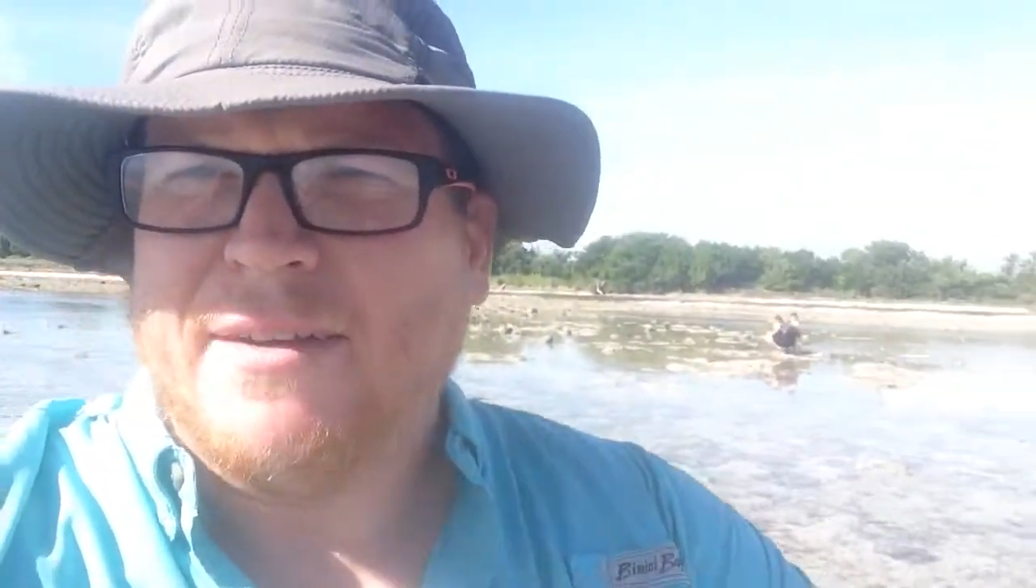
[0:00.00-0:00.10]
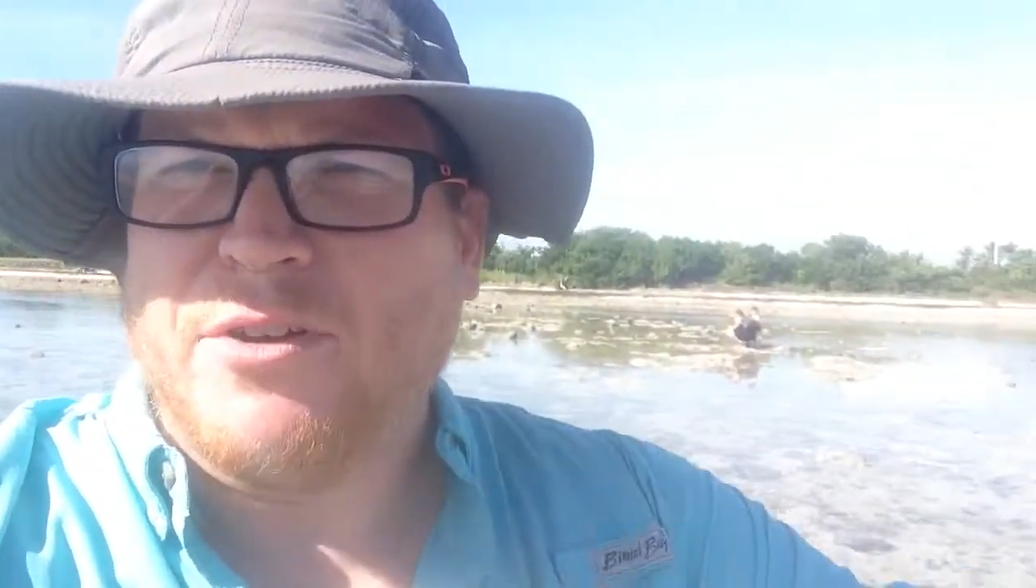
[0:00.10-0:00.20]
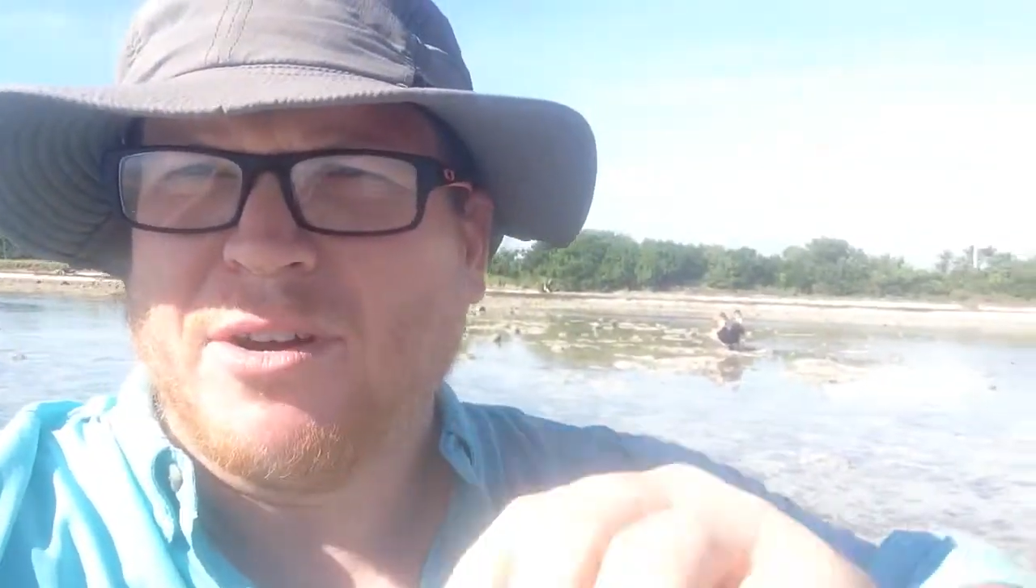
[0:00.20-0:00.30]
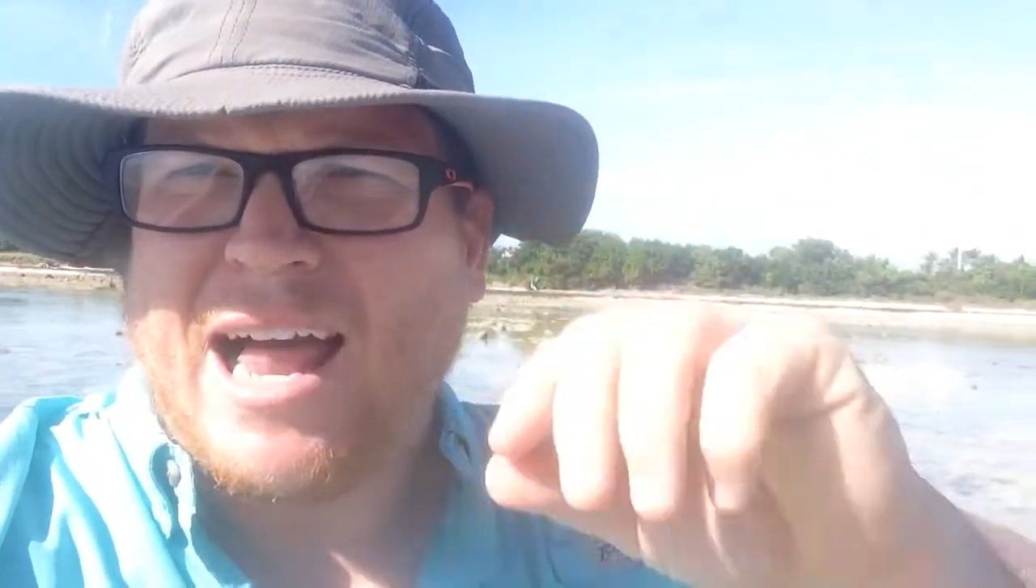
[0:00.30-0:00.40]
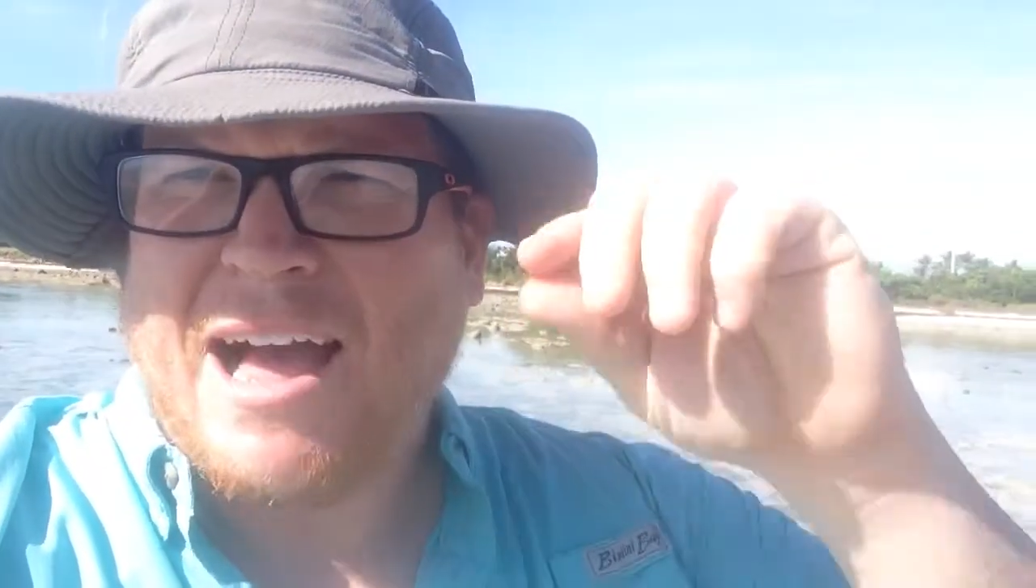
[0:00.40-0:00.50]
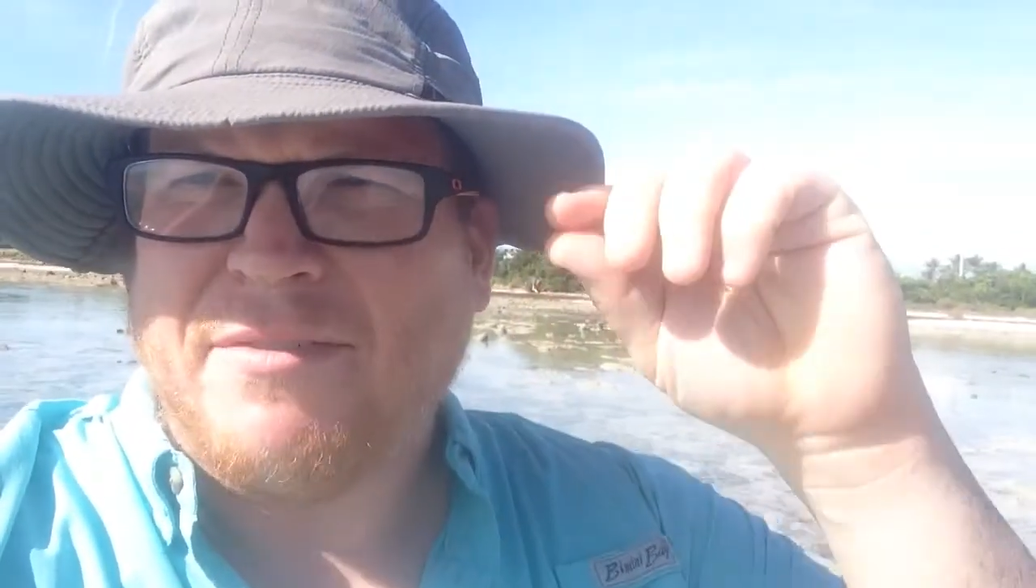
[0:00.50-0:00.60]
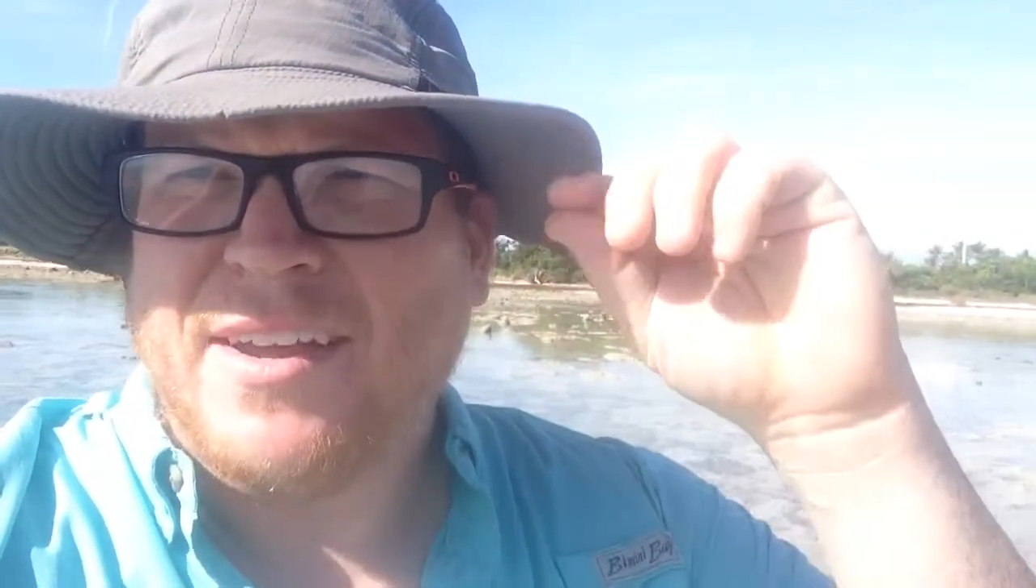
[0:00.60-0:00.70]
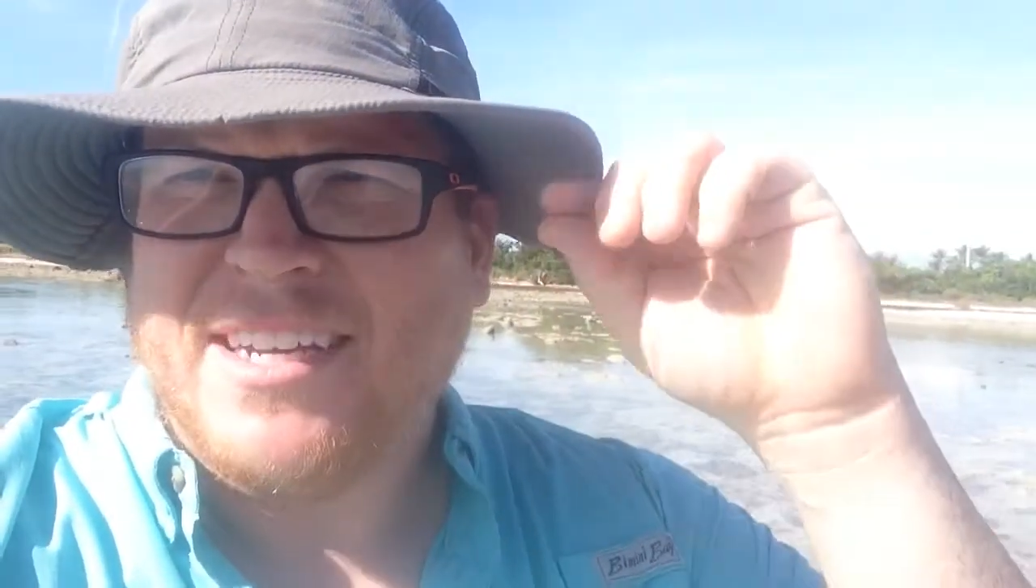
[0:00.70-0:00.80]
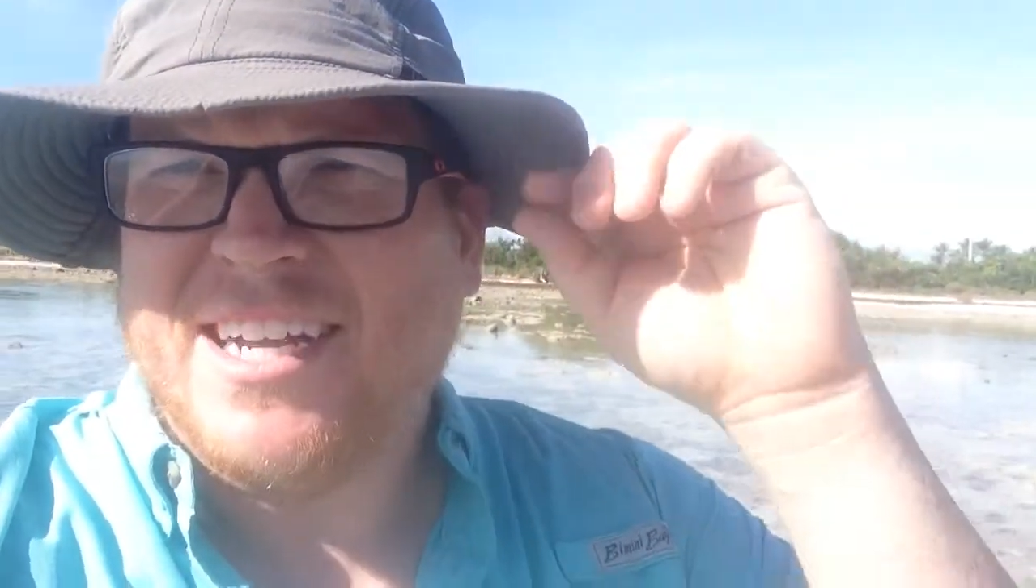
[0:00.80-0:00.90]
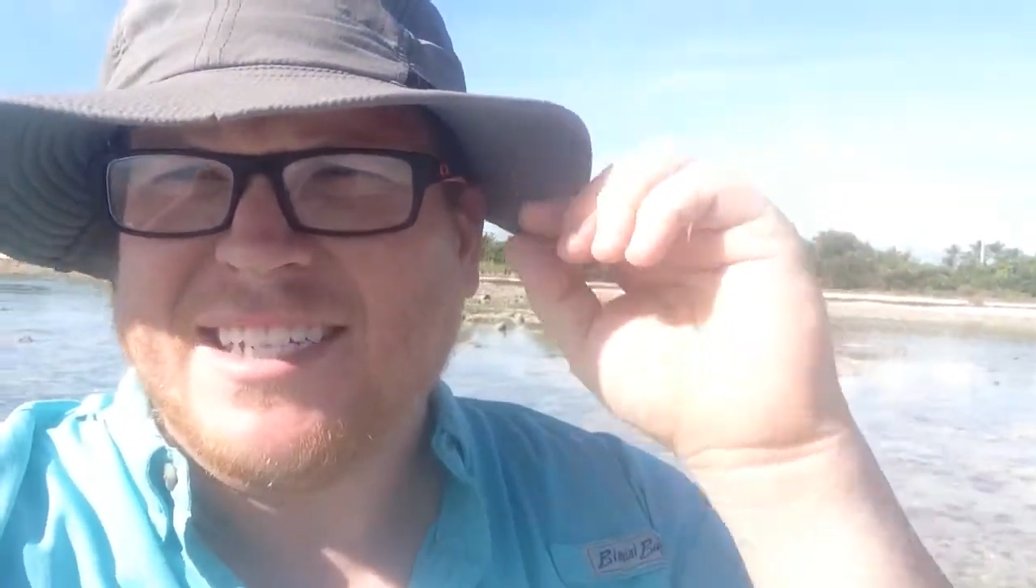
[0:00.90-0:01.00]
If your life
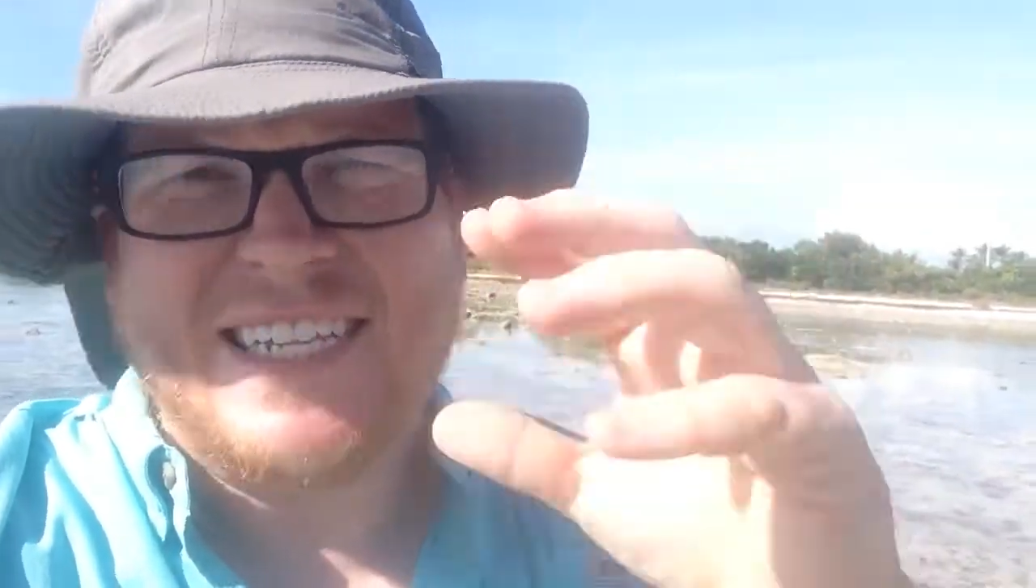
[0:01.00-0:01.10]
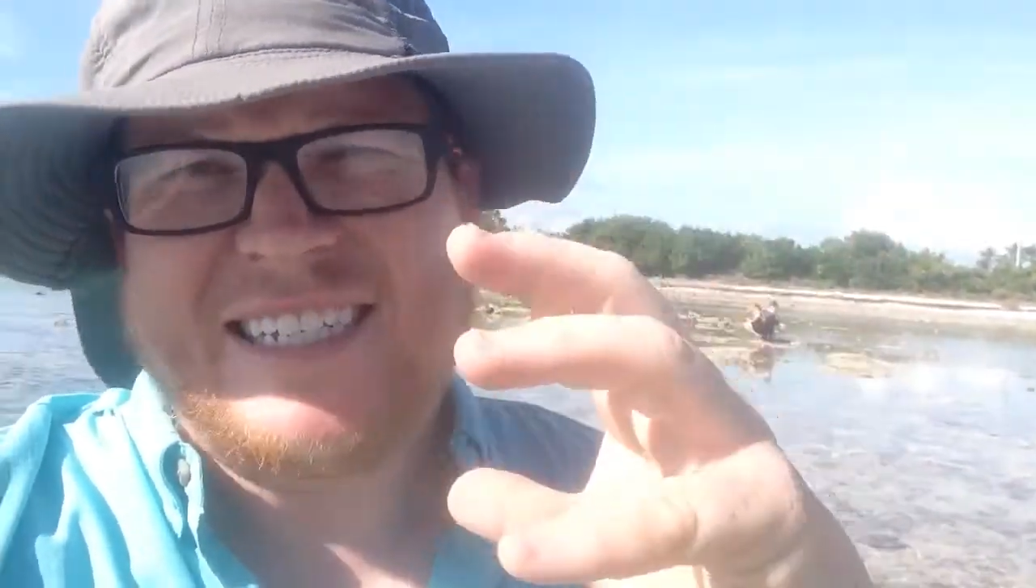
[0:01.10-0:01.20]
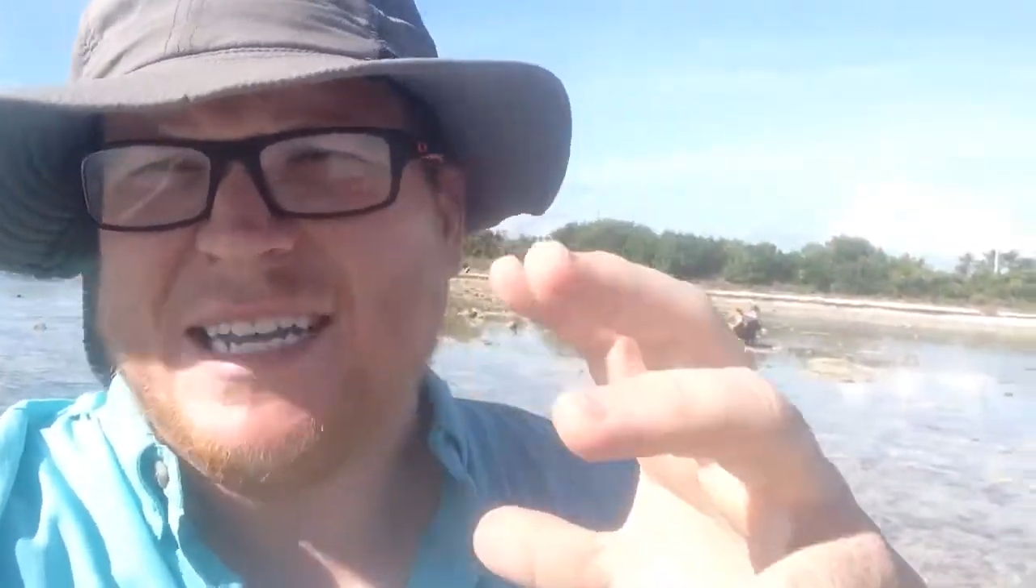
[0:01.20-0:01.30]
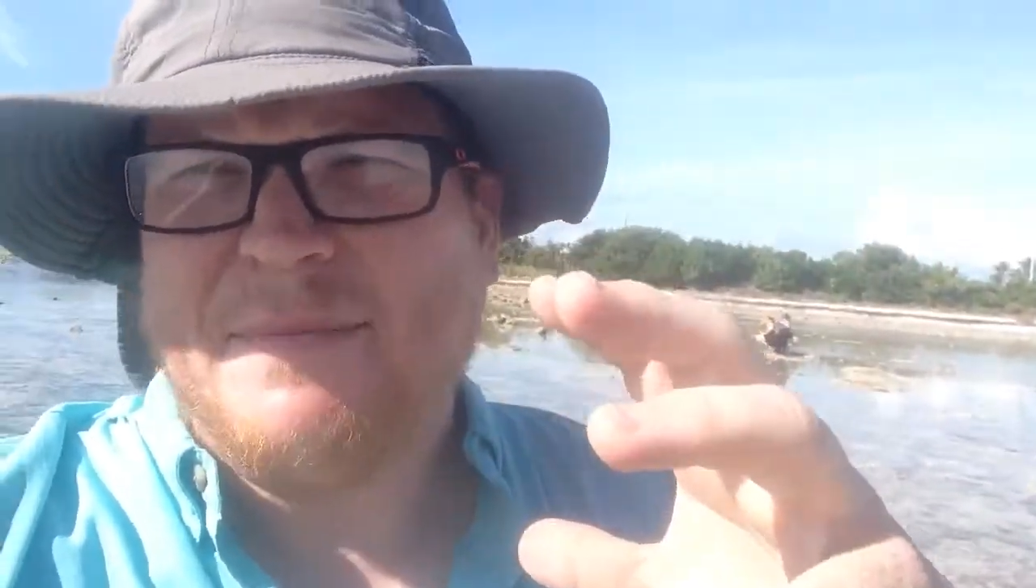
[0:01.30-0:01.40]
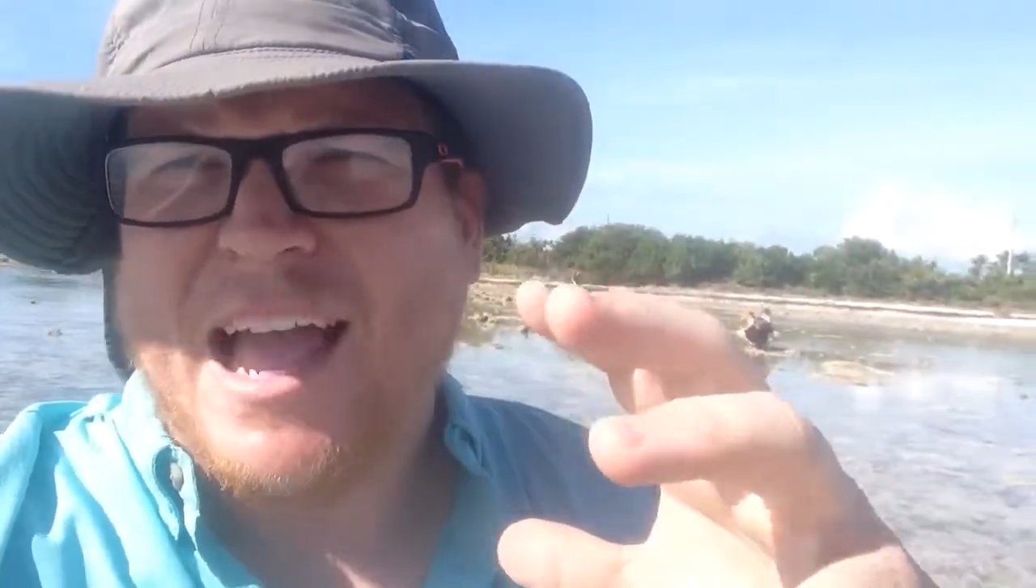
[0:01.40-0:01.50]
doesn't seem